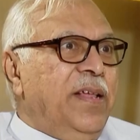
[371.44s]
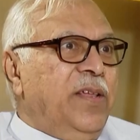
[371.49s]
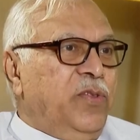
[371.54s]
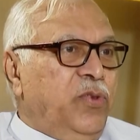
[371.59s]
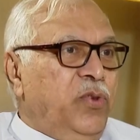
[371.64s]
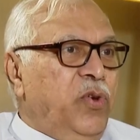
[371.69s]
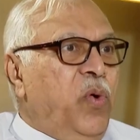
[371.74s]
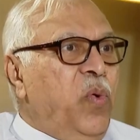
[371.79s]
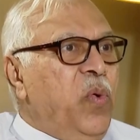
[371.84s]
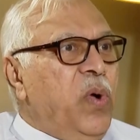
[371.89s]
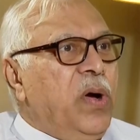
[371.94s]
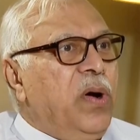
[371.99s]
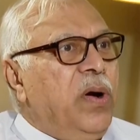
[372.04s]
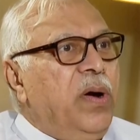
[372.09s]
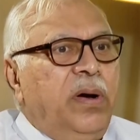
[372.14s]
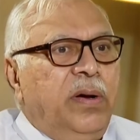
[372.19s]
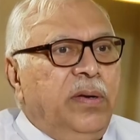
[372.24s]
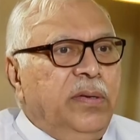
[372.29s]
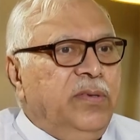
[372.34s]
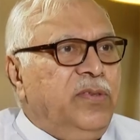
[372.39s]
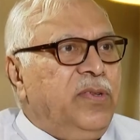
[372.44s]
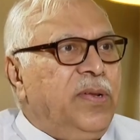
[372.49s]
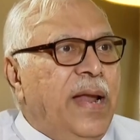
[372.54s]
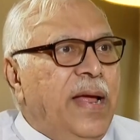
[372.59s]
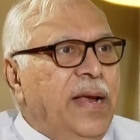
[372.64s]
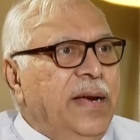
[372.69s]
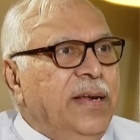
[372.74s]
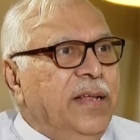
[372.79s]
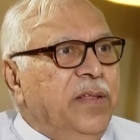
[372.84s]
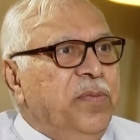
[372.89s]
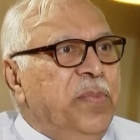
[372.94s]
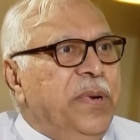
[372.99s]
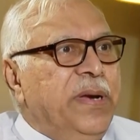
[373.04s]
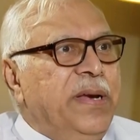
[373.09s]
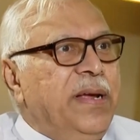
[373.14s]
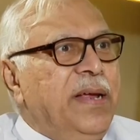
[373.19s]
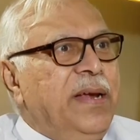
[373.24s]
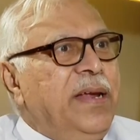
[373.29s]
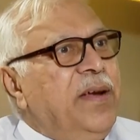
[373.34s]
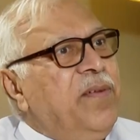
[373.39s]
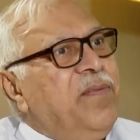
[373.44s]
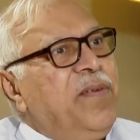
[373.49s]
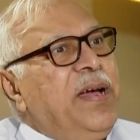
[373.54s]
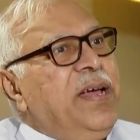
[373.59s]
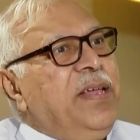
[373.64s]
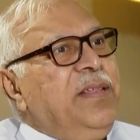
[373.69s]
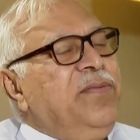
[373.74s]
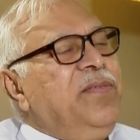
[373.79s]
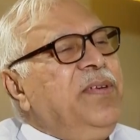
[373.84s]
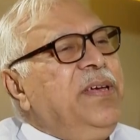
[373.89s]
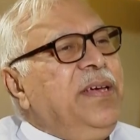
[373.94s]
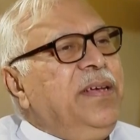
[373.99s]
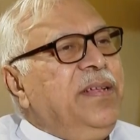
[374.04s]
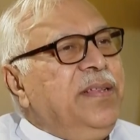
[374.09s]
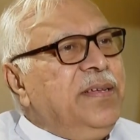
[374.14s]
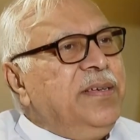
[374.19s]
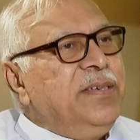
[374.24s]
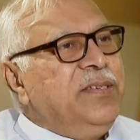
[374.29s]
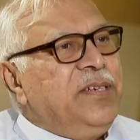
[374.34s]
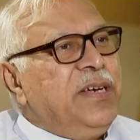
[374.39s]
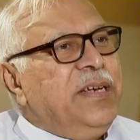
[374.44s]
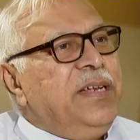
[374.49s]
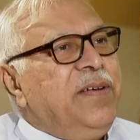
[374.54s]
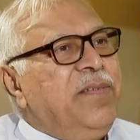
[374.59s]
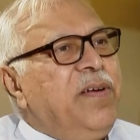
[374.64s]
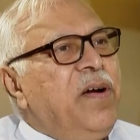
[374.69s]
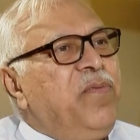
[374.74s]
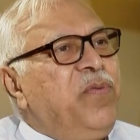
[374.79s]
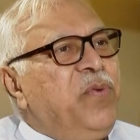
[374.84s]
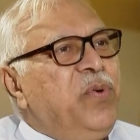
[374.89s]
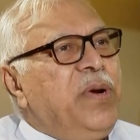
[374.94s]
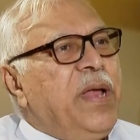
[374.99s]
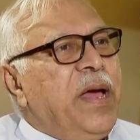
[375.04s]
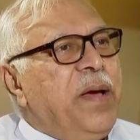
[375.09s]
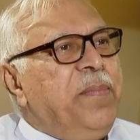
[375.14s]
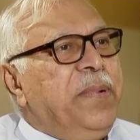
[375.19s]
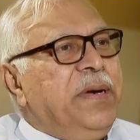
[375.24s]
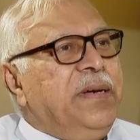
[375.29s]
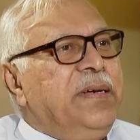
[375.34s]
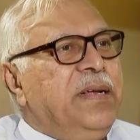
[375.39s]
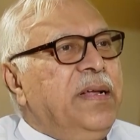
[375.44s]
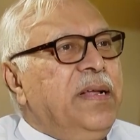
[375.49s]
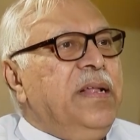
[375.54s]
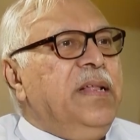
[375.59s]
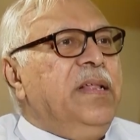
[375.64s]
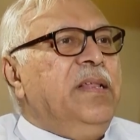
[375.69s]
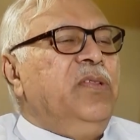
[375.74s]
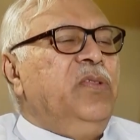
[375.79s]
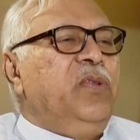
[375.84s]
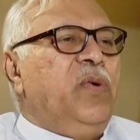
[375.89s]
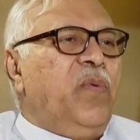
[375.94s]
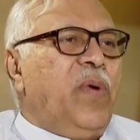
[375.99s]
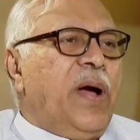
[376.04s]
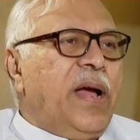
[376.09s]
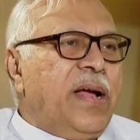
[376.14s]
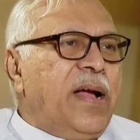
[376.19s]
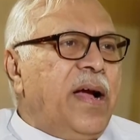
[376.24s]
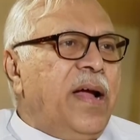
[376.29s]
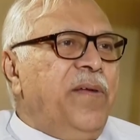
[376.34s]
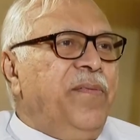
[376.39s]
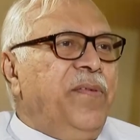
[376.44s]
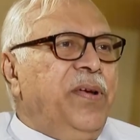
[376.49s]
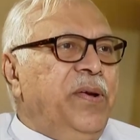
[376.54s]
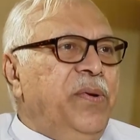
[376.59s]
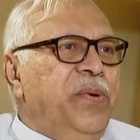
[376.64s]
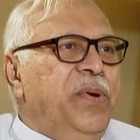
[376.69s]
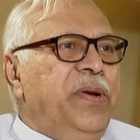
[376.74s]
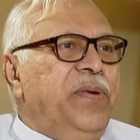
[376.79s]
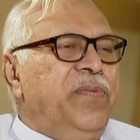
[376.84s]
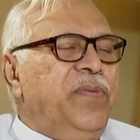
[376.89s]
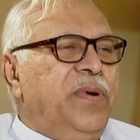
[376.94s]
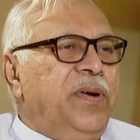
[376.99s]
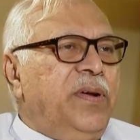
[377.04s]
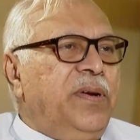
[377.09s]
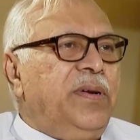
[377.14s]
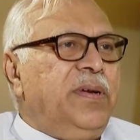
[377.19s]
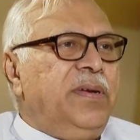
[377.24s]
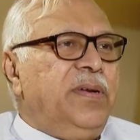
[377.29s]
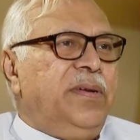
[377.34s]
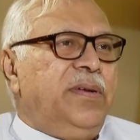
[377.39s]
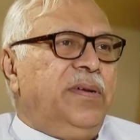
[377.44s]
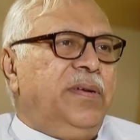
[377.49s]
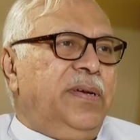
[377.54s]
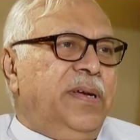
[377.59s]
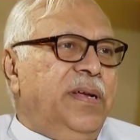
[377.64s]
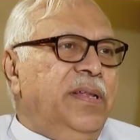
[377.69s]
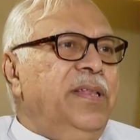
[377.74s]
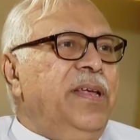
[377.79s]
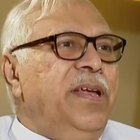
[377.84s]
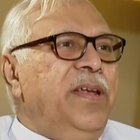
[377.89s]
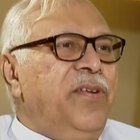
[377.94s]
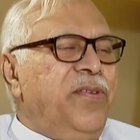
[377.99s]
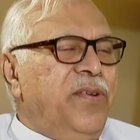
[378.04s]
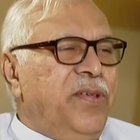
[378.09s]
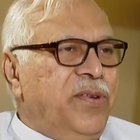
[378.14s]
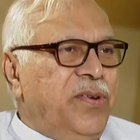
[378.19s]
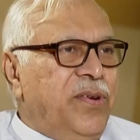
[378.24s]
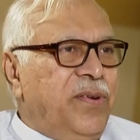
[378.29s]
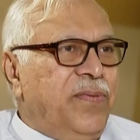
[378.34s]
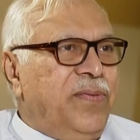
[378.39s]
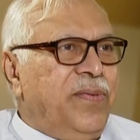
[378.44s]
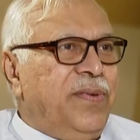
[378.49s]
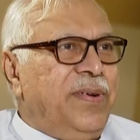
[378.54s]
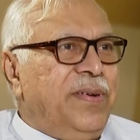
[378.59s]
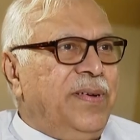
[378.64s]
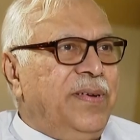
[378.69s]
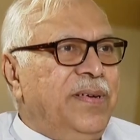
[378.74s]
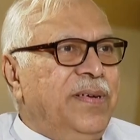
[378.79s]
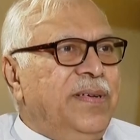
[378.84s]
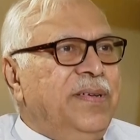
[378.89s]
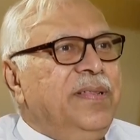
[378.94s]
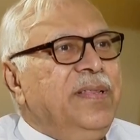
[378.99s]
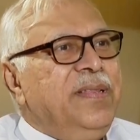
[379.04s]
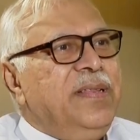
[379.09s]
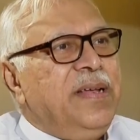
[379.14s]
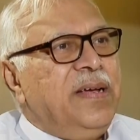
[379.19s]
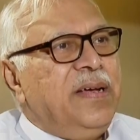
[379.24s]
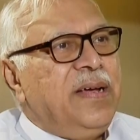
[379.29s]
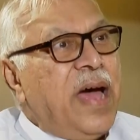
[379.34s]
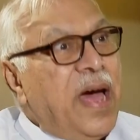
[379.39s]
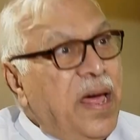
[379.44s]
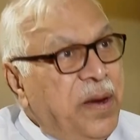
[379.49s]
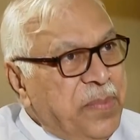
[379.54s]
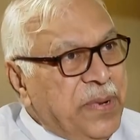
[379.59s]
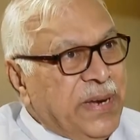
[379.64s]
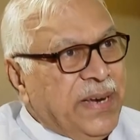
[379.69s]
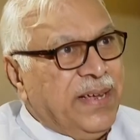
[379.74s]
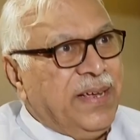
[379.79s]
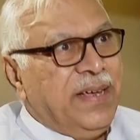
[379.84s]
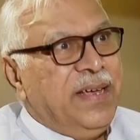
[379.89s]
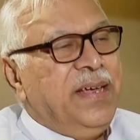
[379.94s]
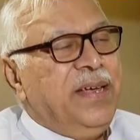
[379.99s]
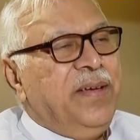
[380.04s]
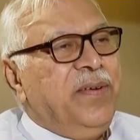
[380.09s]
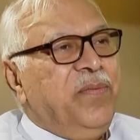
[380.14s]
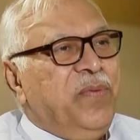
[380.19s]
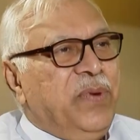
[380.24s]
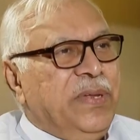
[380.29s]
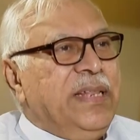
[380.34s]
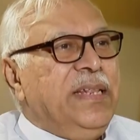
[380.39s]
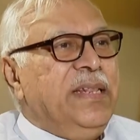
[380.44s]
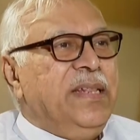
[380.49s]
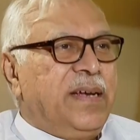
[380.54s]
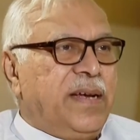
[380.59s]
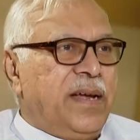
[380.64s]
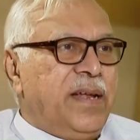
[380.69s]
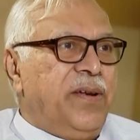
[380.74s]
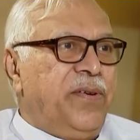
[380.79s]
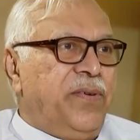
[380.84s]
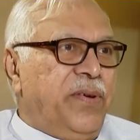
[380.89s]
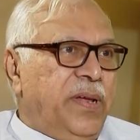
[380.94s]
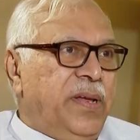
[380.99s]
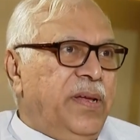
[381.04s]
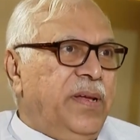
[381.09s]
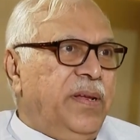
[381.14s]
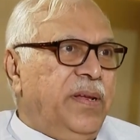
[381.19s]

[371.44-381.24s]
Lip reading: So, on slightest medical advice, we they change our food habit. So, why can't we do it for in the interest of the harmony within the country?